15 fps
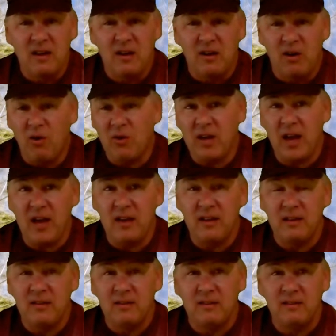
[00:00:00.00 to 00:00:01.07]
Okay,
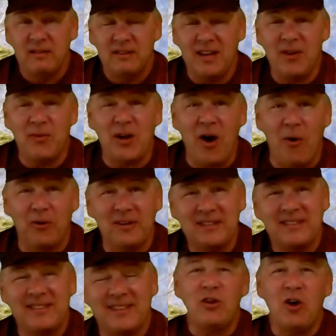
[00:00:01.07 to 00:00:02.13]
here we go.
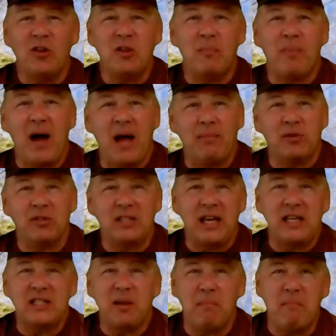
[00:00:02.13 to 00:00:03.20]
You know the Bible
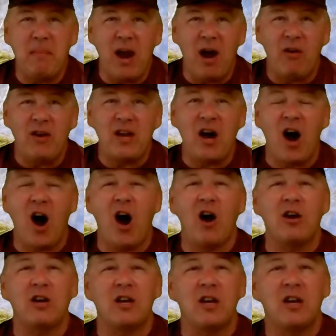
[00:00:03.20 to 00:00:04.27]
says a merry
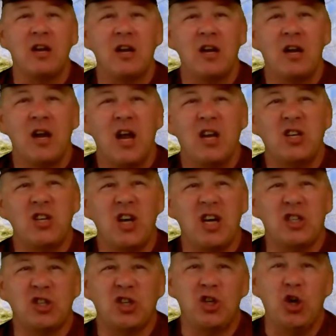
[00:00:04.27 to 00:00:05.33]
heart
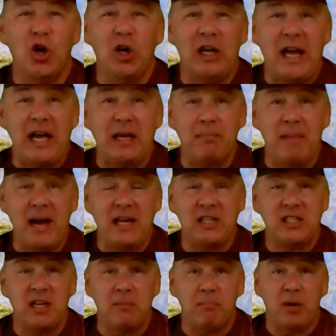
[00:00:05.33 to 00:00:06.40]
does good like
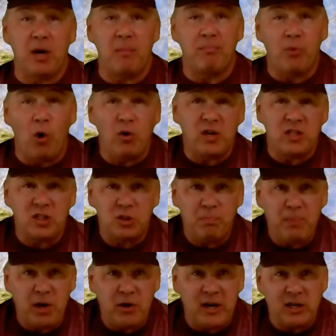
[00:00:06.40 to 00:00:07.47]
medicine, but a broken
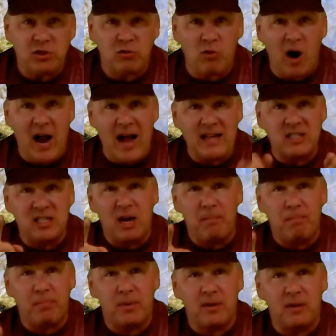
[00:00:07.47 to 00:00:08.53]
spirit dries
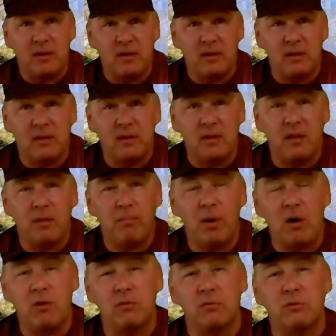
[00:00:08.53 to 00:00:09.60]
up the
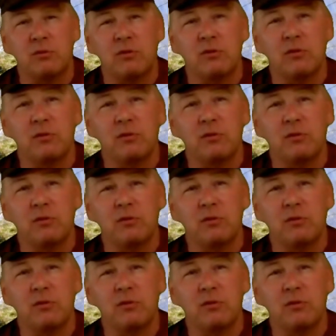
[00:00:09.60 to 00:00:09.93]
bones.